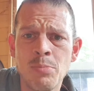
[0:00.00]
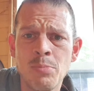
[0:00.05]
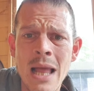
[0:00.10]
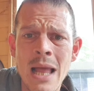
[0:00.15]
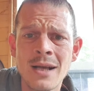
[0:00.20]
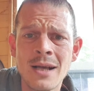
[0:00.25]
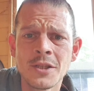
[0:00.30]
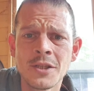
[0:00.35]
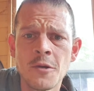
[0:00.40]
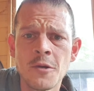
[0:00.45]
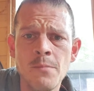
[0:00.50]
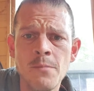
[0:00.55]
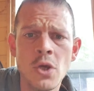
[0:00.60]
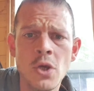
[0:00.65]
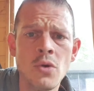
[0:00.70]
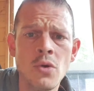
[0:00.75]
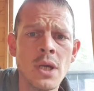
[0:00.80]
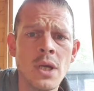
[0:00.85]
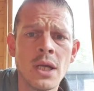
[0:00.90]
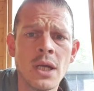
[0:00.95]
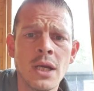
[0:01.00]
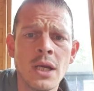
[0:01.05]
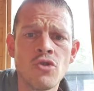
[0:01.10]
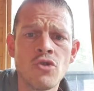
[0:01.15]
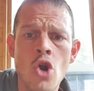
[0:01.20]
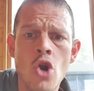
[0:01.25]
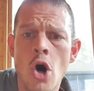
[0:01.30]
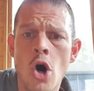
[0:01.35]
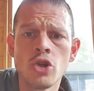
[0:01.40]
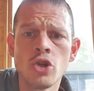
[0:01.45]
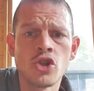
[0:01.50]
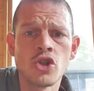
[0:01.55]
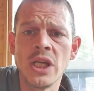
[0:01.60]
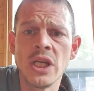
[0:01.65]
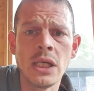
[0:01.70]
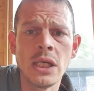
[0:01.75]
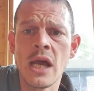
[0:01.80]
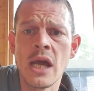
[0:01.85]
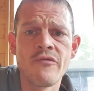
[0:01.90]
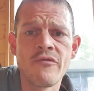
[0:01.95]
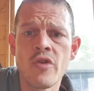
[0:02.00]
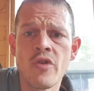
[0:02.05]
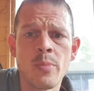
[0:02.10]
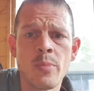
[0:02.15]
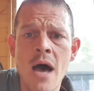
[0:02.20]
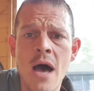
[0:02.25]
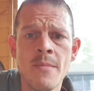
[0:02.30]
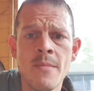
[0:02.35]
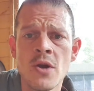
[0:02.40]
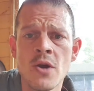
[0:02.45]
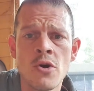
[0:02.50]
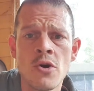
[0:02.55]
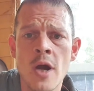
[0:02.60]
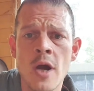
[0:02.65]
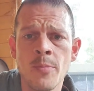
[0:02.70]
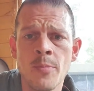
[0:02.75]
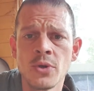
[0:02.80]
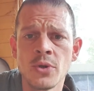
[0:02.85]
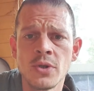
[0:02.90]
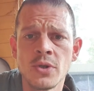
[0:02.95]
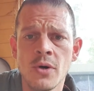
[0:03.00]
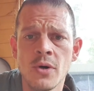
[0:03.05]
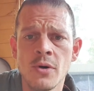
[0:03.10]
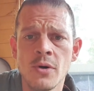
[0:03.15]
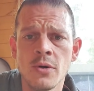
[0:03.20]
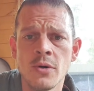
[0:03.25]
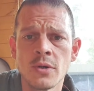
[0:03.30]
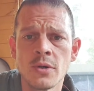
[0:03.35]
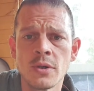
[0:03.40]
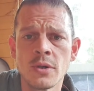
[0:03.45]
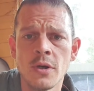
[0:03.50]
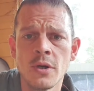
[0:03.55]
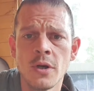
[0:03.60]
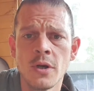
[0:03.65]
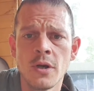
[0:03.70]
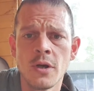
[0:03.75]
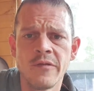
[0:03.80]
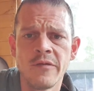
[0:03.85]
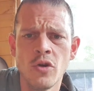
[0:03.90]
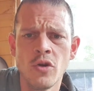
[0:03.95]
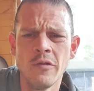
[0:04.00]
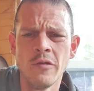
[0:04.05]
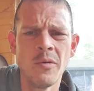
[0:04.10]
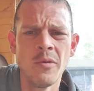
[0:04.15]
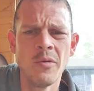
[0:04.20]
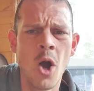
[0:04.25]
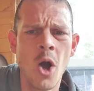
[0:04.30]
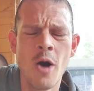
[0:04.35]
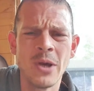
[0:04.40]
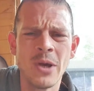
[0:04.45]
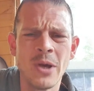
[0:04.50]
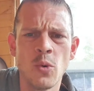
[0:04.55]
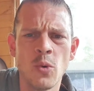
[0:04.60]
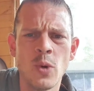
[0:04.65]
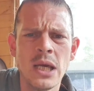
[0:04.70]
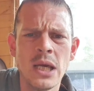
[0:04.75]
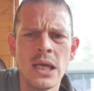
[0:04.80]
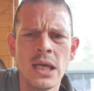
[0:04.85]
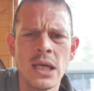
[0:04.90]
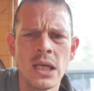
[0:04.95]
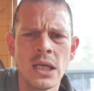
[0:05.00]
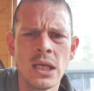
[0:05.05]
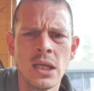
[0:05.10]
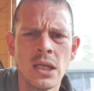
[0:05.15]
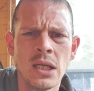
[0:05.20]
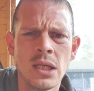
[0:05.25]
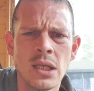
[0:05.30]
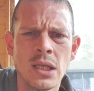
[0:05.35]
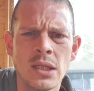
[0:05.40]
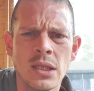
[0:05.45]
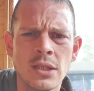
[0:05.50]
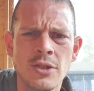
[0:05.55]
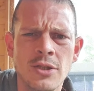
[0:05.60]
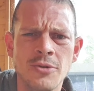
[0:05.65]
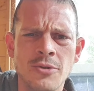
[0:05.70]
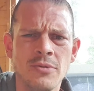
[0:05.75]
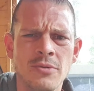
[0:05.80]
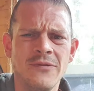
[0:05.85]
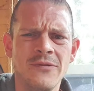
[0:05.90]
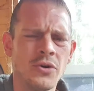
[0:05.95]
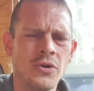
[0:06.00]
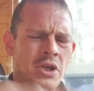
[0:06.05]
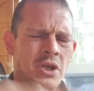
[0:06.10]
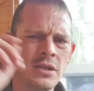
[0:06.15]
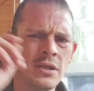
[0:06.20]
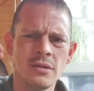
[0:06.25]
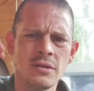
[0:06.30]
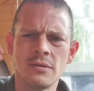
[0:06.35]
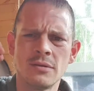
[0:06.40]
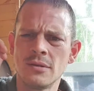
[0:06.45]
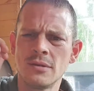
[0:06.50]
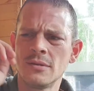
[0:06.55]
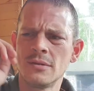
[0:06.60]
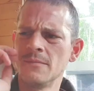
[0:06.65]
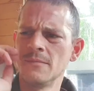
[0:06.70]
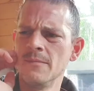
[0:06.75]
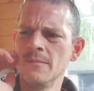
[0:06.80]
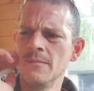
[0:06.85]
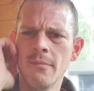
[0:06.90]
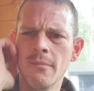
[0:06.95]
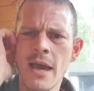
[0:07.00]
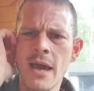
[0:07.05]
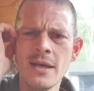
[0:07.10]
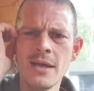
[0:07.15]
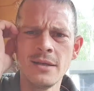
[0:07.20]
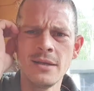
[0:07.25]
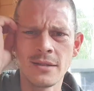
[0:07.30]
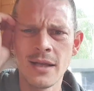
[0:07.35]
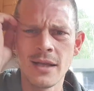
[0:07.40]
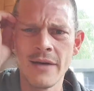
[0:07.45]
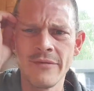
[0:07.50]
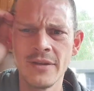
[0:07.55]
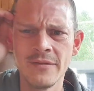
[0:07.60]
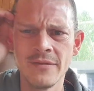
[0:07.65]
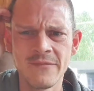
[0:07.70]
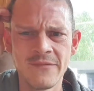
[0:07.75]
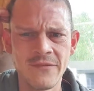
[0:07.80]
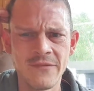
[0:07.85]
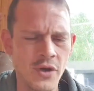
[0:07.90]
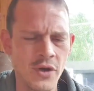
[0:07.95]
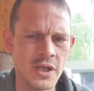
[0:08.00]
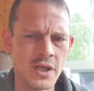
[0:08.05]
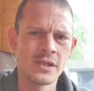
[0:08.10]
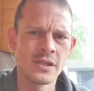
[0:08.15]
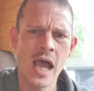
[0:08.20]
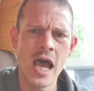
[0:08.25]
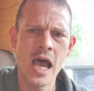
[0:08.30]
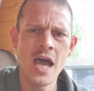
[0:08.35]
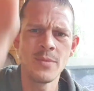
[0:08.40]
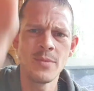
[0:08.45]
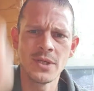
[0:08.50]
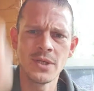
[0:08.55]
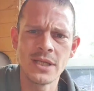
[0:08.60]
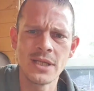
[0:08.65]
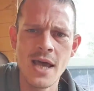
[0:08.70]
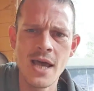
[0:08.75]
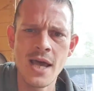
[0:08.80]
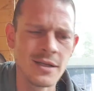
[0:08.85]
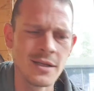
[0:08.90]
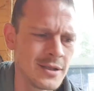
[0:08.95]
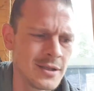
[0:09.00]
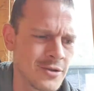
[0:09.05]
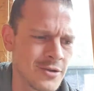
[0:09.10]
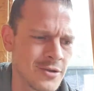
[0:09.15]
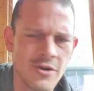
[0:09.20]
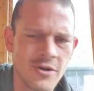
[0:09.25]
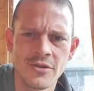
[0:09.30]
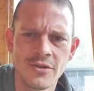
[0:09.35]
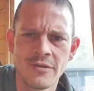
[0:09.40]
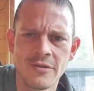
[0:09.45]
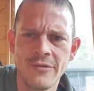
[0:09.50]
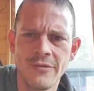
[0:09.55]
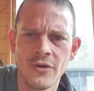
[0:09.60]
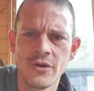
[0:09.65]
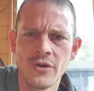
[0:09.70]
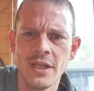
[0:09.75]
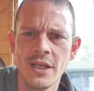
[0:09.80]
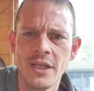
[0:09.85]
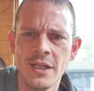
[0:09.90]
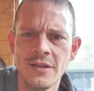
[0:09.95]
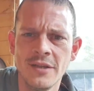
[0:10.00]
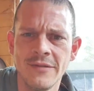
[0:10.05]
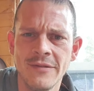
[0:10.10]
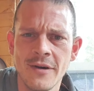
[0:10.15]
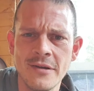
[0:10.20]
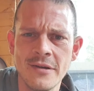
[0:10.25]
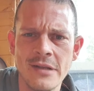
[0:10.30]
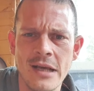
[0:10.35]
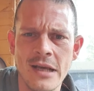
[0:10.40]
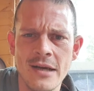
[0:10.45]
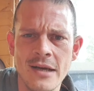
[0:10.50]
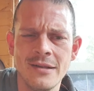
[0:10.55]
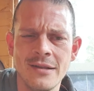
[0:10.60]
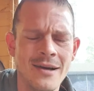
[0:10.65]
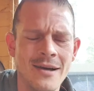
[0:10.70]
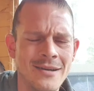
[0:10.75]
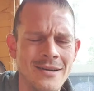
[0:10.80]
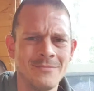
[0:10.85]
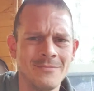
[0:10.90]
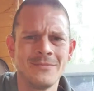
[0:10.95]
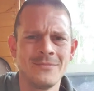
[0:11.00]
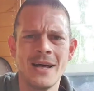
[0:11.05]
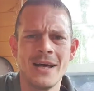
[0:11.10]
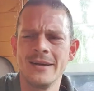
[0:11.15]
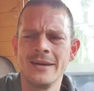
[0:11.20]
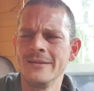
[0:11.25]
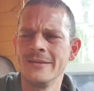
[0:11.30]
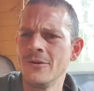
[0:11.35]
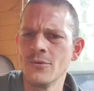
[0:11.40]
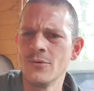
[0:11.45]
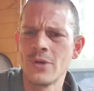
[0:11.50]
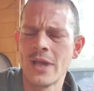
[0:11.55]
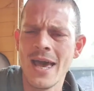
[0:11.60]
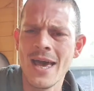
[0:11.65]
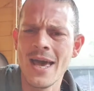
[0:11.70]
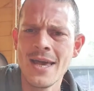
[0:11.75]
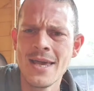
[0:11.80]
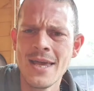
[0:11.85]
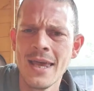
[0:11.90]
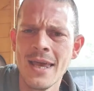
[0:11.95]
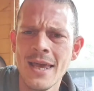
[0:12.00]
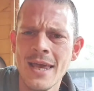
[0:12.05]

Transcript: blanked and muted. I've not seen every Black Mirror episode. Uh, a few of them got a bit weird. And two fucking mates having fucking cyber sex across the fucking ether and that. Like, I'm like, okay.